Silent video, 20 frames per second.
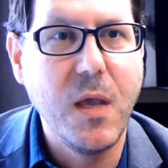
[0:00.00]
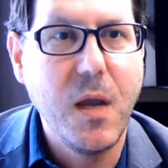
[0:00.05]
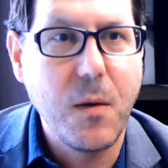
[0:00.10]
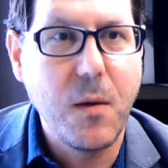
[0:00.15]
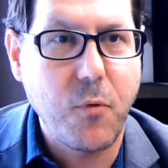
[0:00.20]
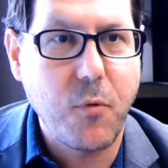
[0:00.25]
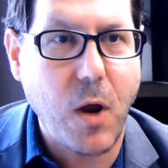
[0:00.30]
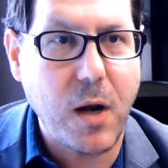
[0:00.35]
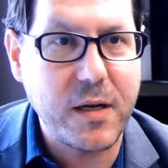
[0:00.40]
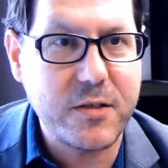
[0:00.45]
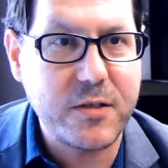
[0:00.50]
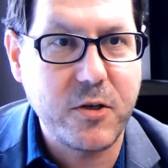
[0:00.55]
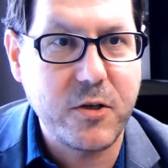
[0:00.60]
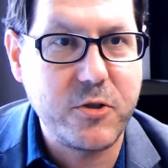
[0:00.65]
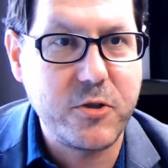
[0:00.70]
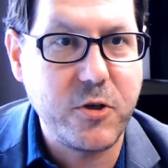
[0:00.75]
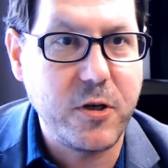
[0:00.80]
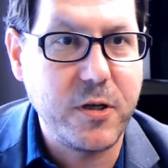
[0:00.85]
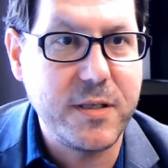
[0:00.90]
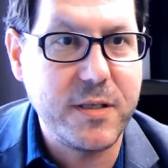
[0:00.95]
Products
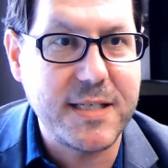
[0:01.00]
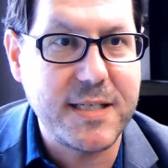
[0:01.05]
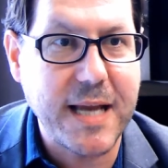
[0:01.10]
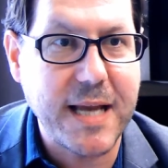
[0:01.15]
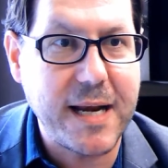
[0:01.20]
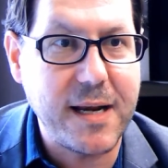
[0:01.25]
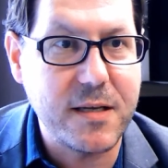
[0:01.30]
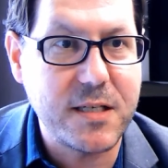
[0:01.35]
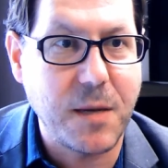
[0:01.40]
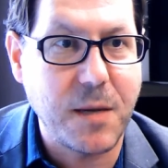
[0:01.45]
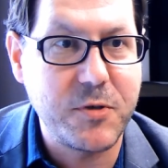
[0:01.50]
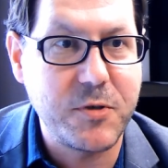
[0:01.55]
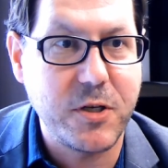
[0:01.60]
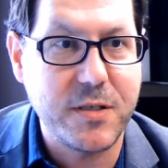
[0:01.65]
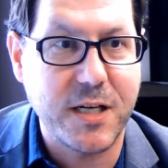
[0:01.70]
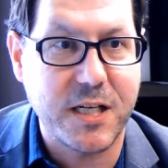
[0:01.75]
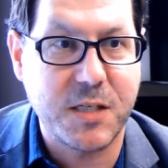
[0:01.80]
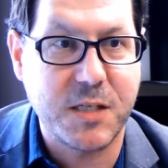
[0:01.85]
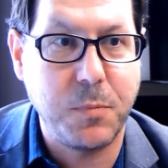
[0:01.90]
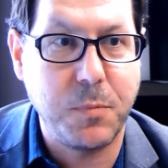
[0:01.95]
should state assumptions
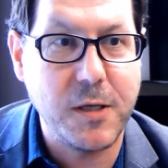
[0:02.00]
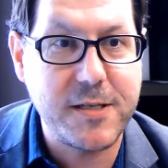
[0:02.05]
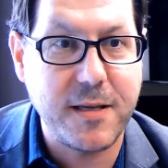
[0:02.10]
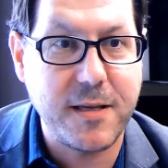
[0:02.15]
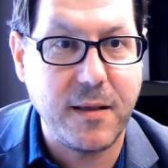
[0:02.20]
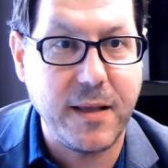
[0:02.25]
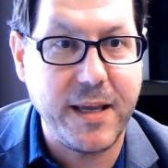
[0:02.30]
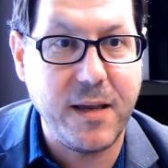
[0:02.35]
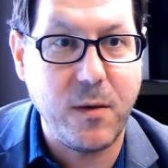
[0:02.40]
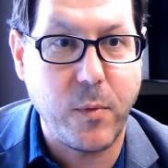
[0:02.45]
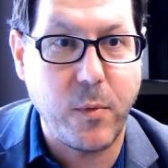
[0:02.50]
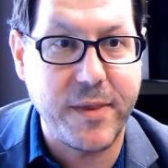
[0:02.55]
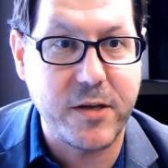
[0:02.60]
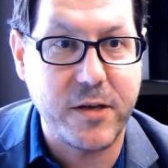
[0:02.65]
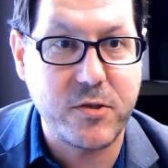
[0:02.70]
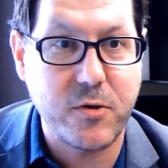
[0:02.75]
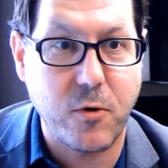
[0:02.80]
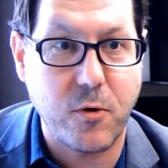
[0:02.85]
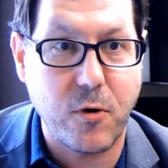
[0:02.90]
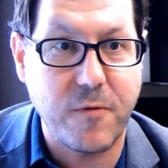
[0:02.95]
explicitly when they
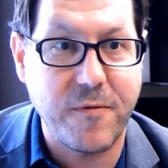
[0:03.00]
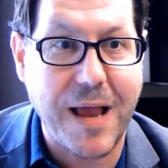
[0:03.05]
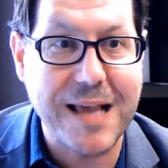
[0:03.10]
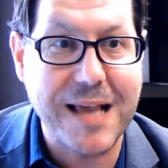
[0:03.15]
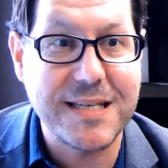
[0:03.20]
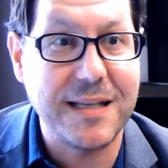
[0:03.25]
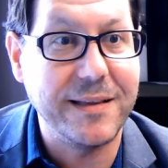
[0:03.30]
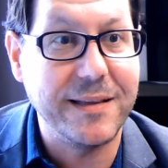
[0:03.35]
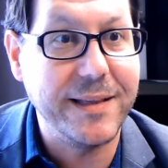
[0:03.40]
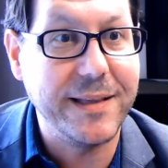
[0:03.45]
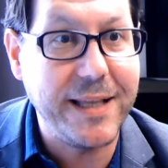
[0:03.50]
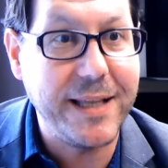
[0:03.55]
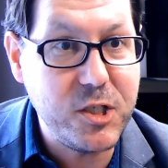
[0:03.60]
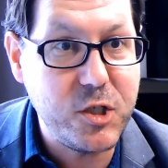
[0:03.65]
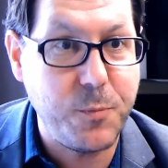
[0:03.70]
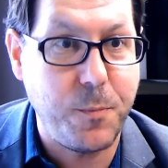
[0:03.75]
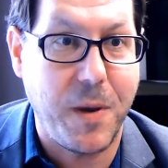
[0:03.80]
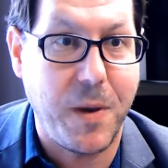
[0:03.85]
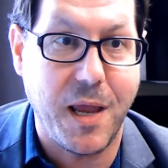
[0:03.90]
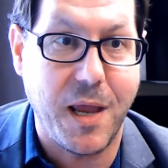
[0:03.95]
serve as a
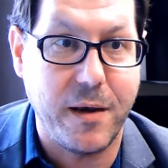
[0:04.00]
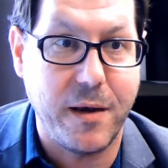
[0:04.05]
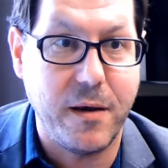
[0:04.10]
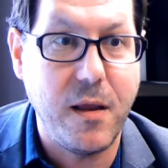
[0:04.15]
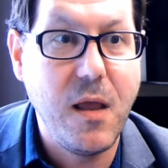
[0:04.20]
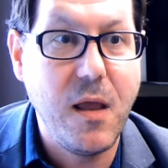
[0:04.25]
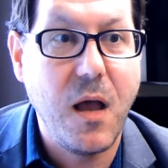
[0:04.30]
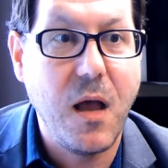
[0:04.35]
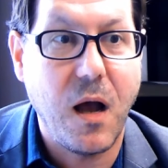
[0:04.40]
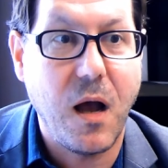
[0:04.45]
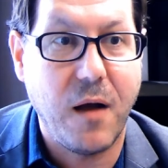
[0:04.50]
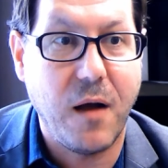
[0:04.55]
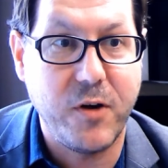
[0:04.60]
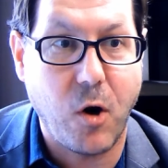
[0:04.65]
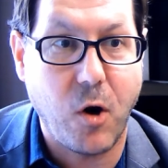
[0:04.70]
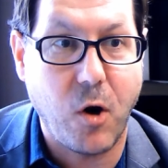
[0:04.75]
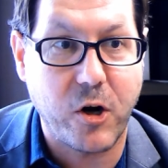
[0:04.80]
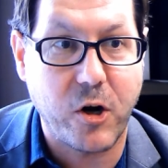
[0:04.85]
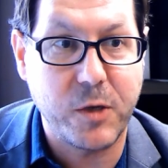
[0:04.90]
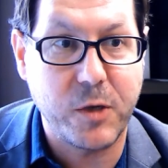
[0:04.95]
linchpin of an
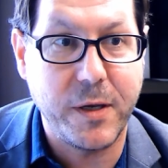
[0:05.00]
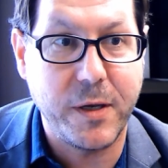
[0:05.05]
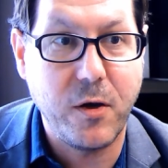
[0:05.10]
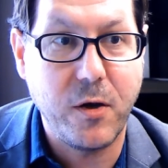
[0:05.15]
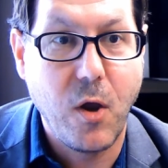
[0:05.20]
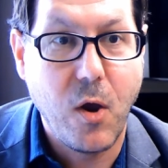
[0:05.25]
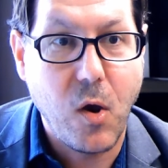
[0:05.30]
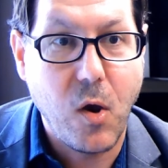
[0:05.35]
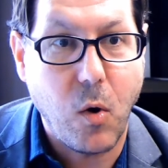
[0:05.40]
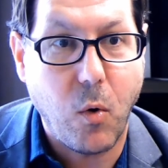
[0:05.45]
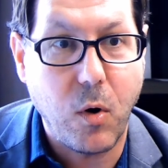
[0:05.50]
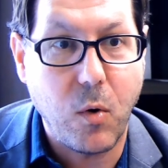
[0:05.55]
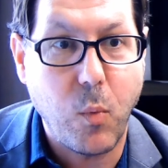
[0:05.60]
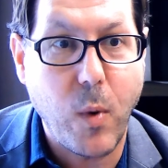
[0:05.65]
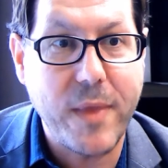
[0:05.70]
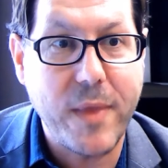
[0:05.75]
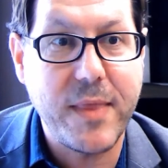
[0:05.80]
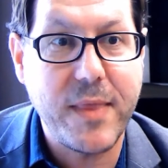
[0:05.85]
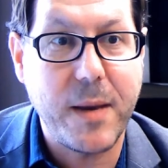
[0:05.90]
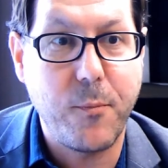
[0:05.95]
argument or
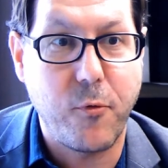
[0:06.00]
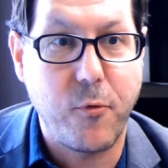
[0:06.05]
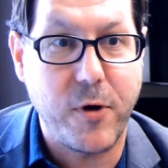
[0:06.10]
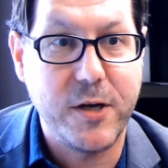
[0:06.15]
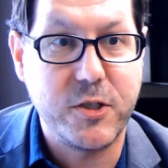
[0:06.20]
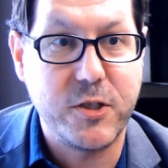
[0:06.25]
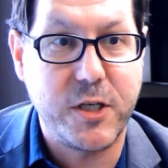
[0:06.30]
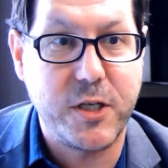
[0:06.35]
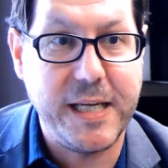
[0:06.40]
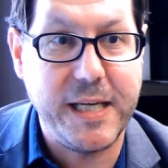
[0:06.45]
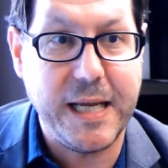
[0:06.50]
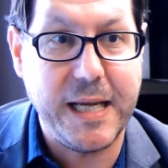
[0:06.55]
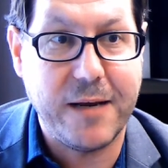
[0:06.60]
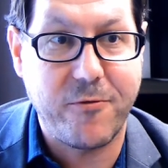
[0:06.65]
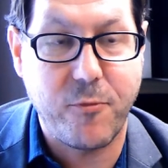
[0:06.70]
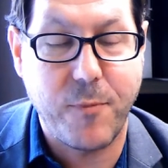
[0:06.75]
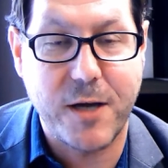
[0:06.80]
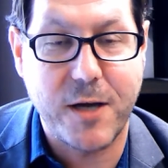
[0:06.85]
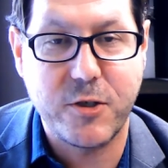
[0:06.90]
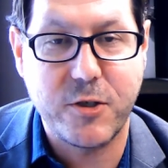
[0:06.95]
when they bridge key
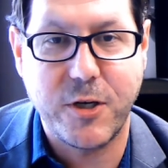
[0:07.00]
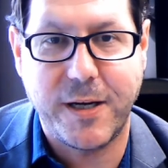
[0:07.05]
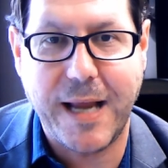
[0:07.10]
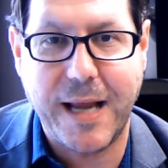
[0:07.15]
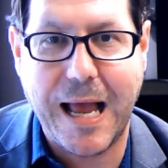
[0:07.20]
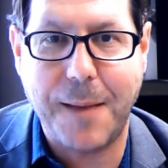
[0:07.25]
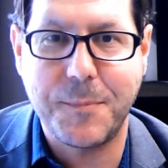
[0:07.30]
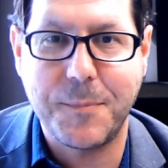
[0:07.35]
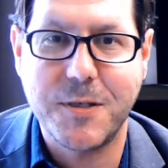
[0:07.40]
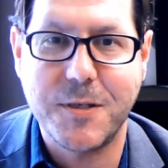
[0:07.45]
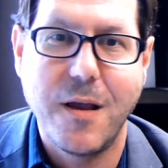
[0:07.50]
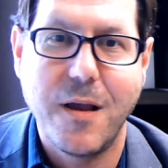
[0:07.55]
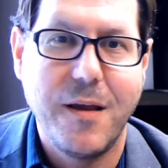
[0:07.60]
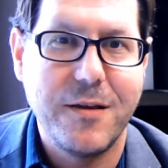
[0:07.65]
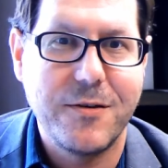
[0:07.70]
information gaps.